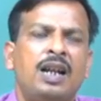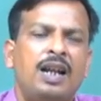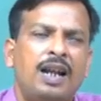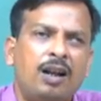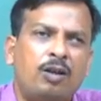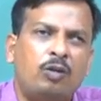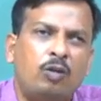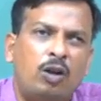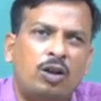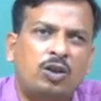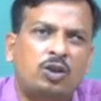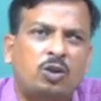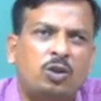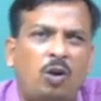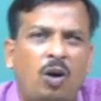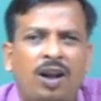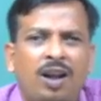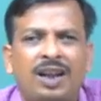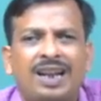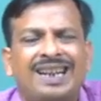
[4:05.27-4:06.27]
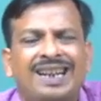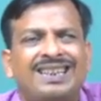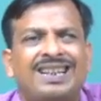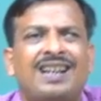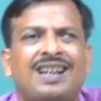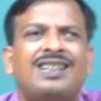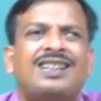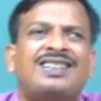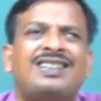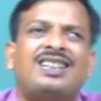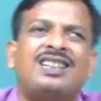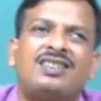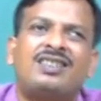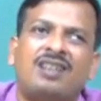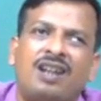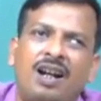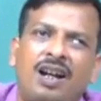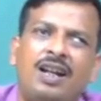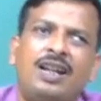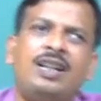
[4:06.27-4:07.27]
A course goal has a
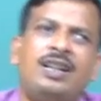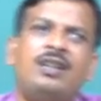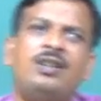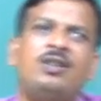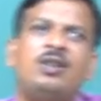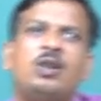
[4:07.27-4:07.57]
design